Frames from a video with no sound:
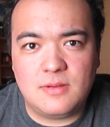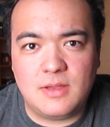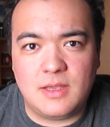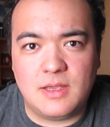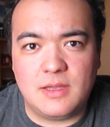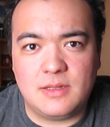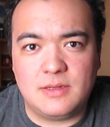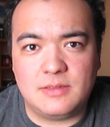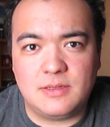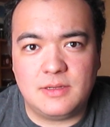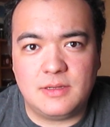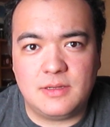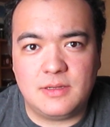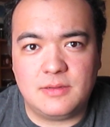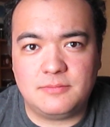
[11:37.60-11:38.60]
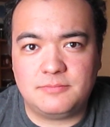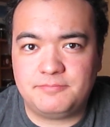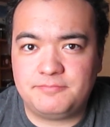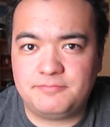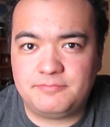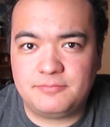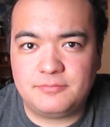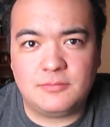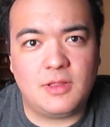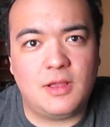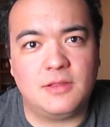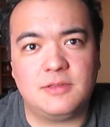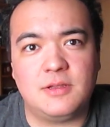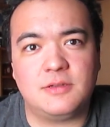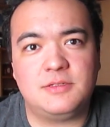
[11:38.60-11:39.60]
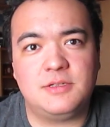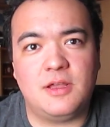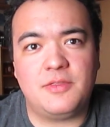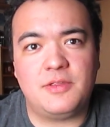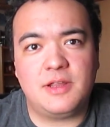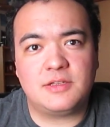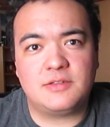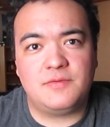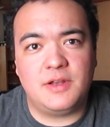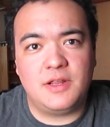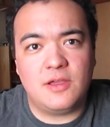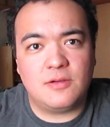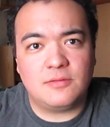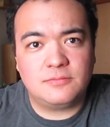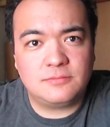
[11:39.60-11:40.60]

And I'll talk to you on the next video.